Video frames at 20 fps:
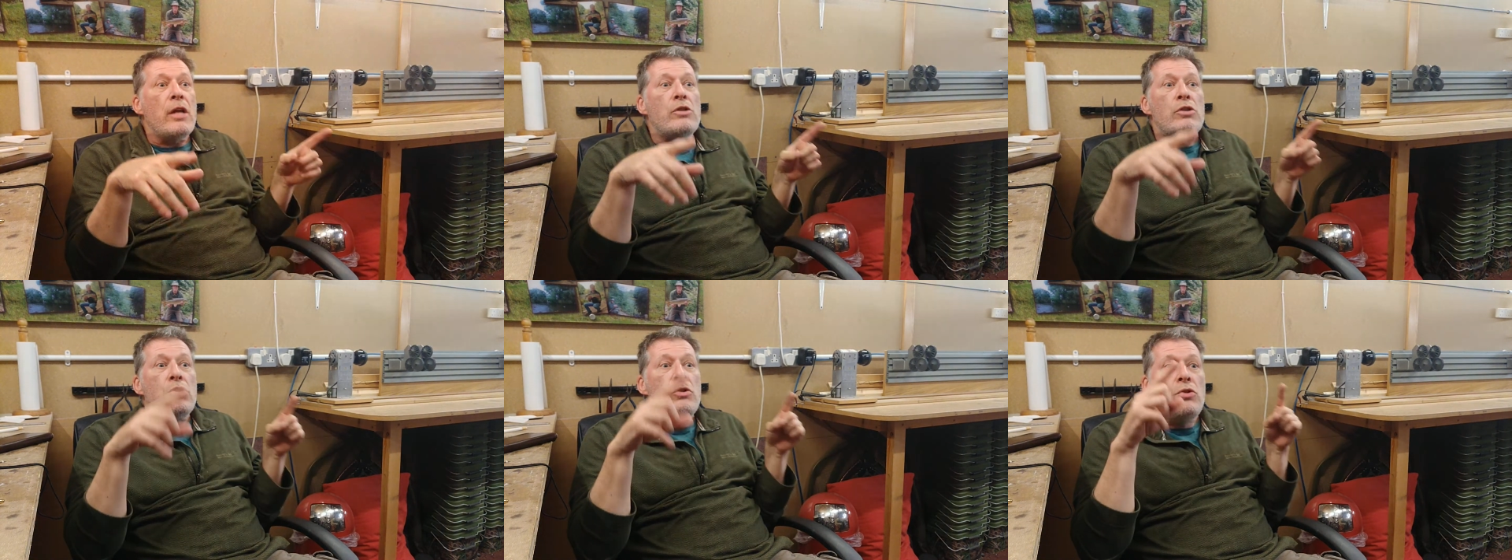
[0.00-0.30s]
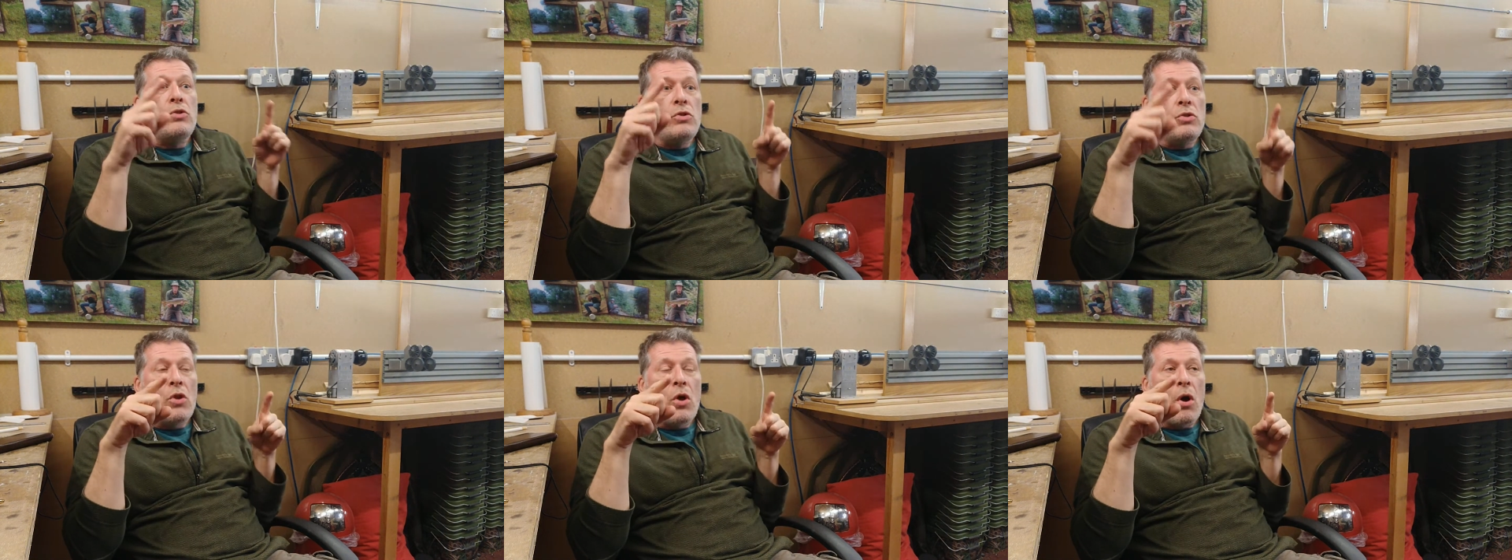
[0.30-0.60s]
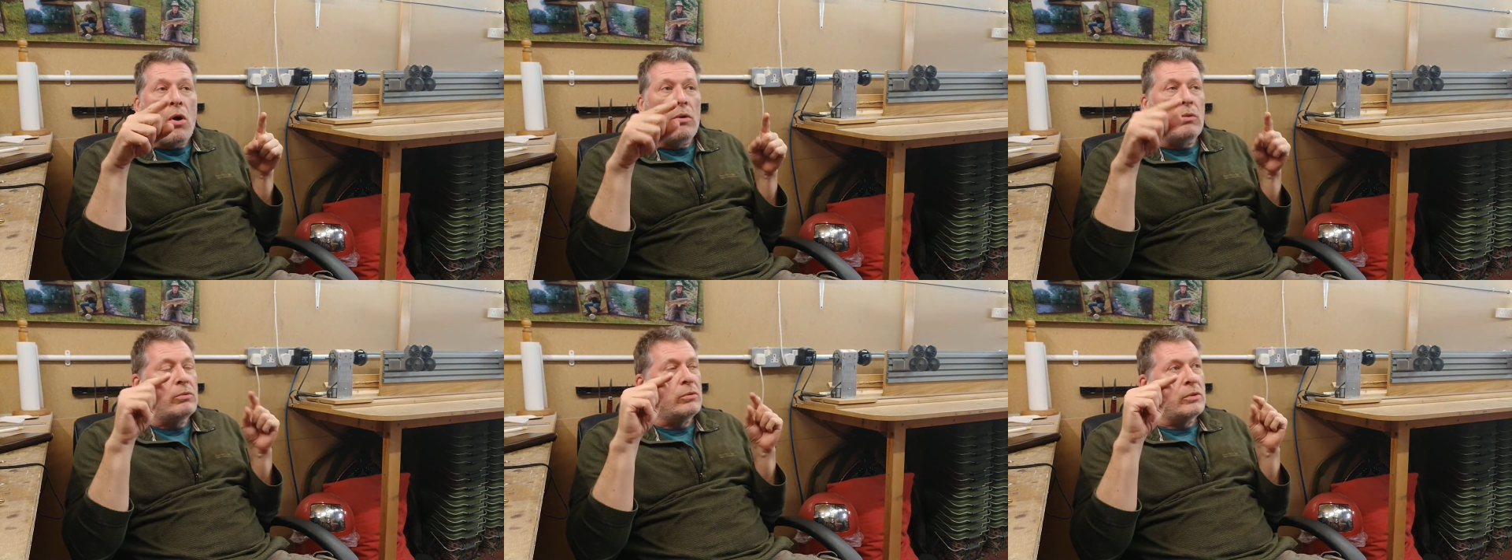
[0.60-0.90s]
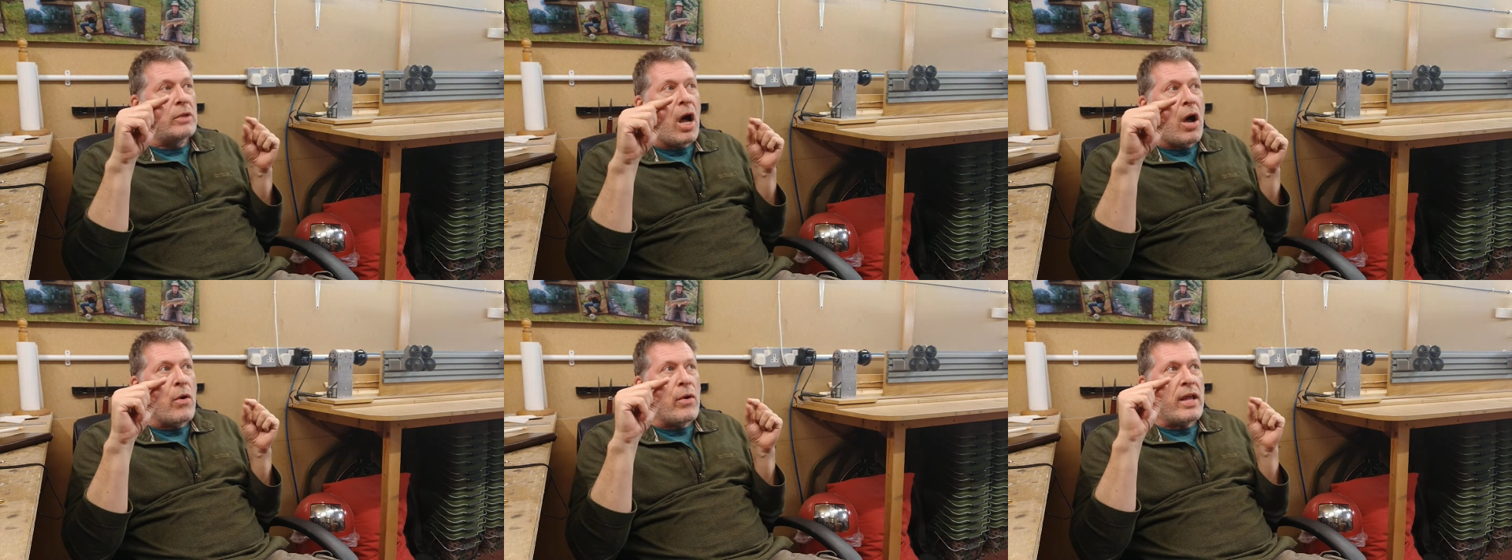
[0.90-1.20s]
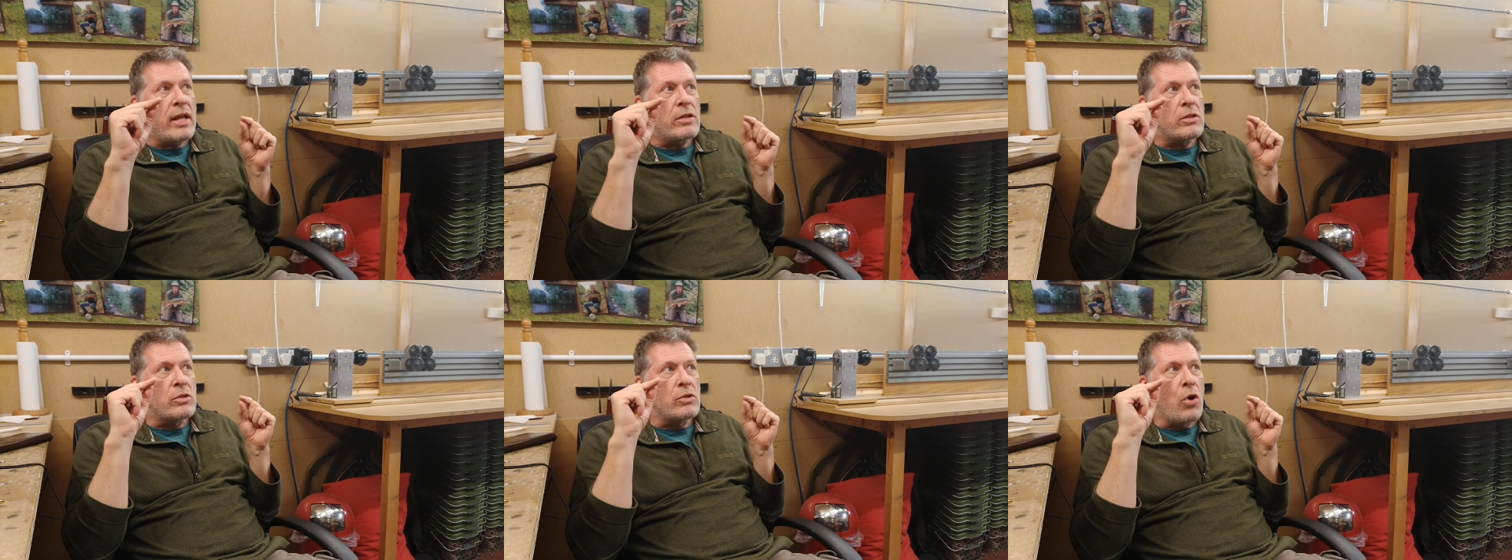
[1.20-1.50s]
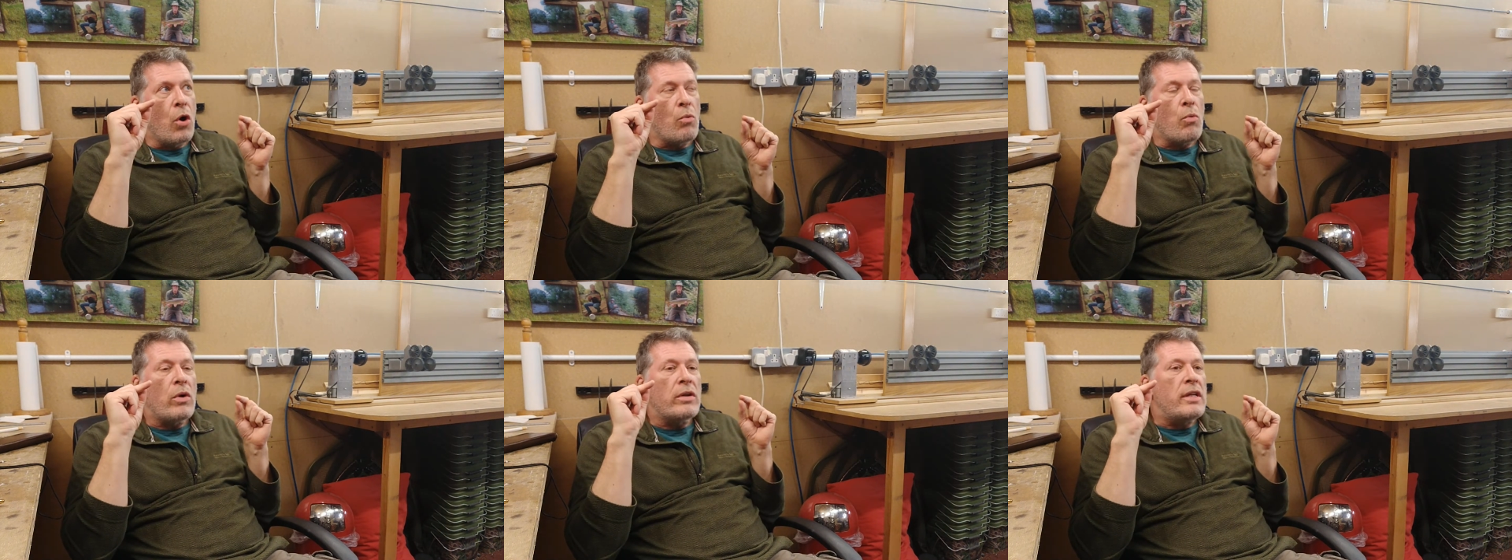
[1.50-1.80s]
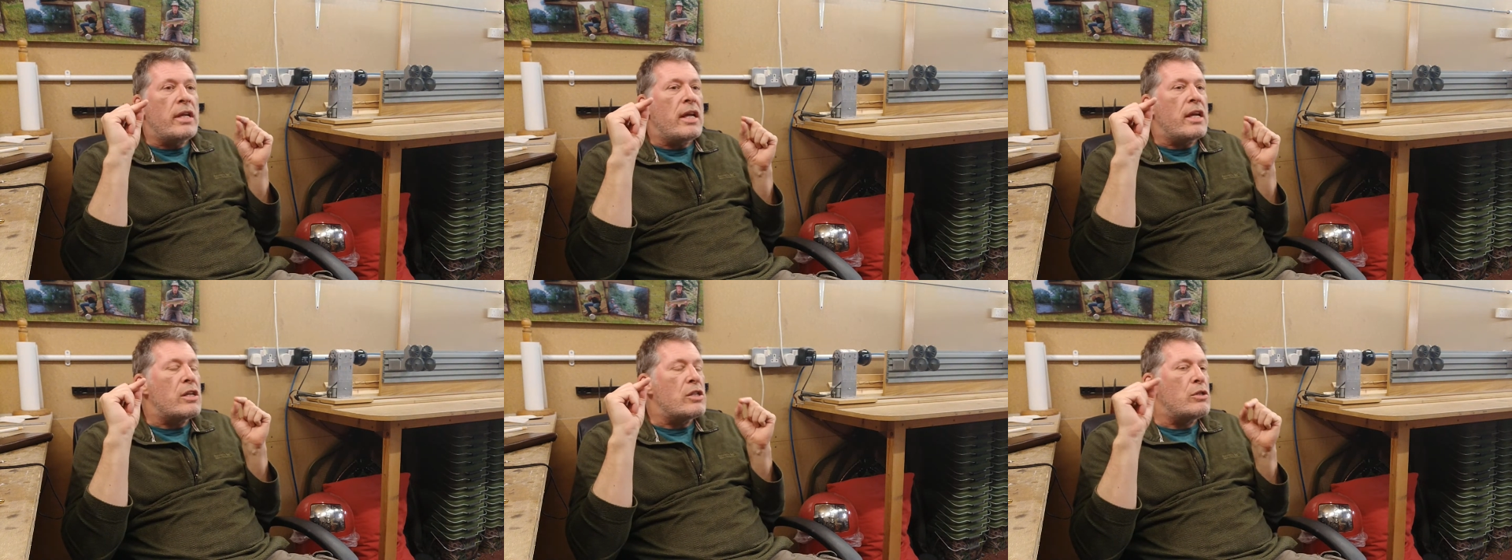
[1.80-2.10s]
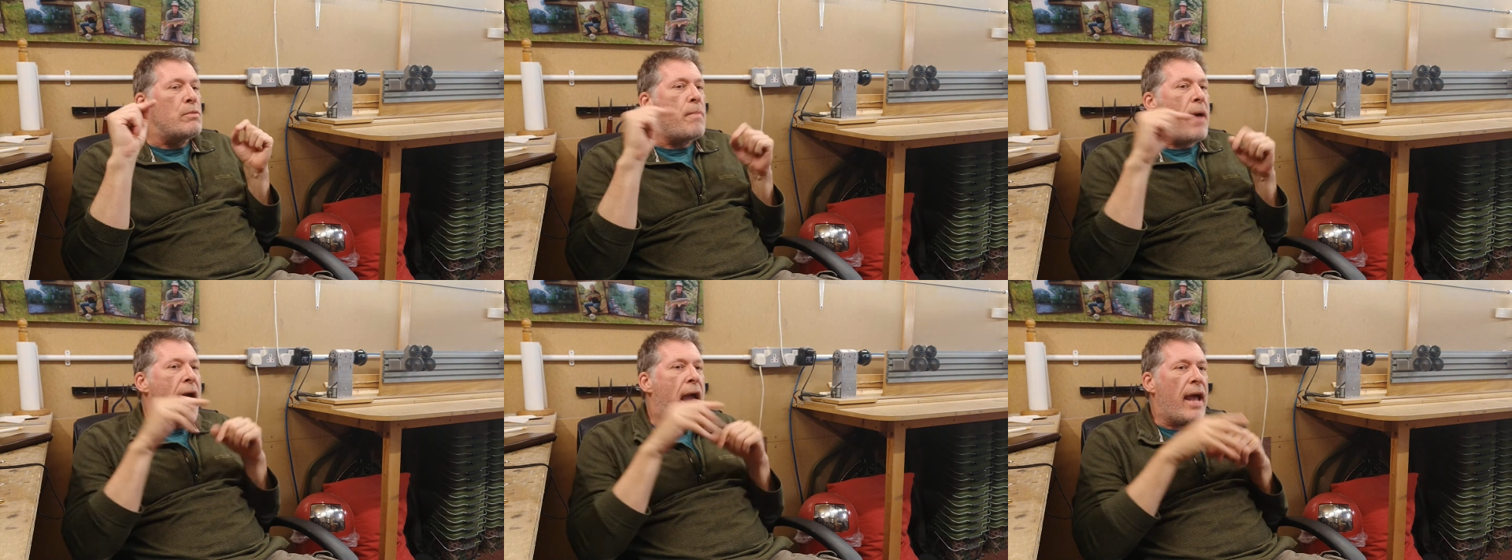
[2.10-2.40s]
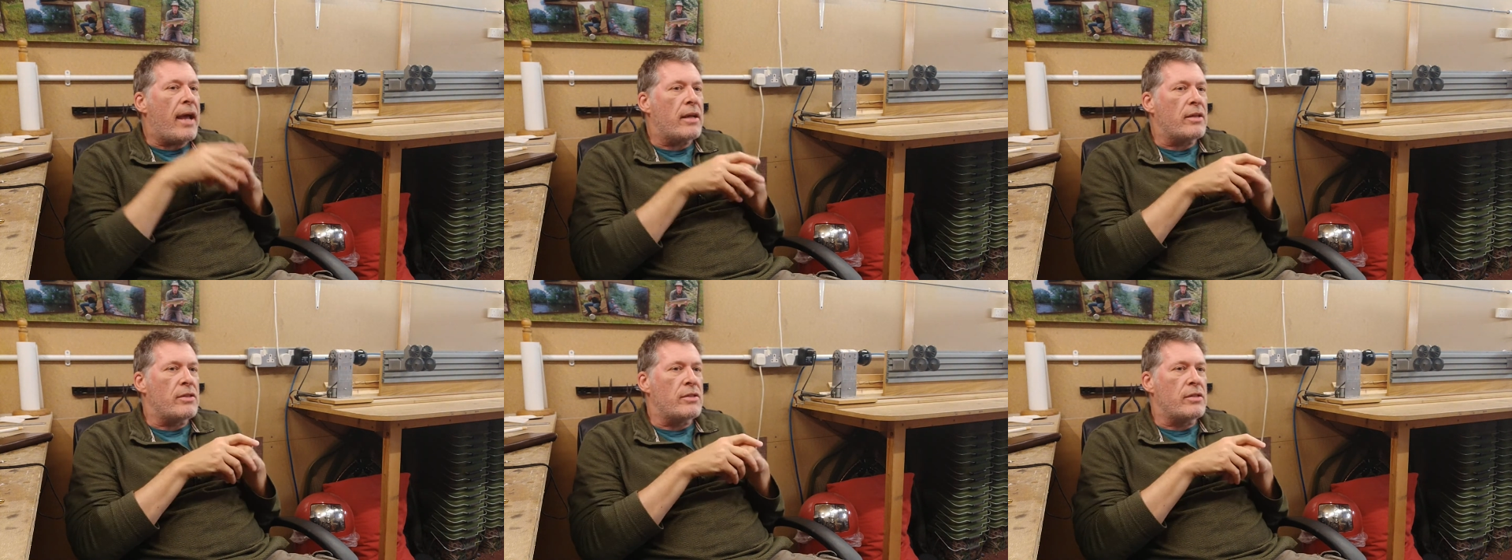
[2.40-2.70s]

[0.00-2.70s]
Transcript: It's not, no, it's not what he expects.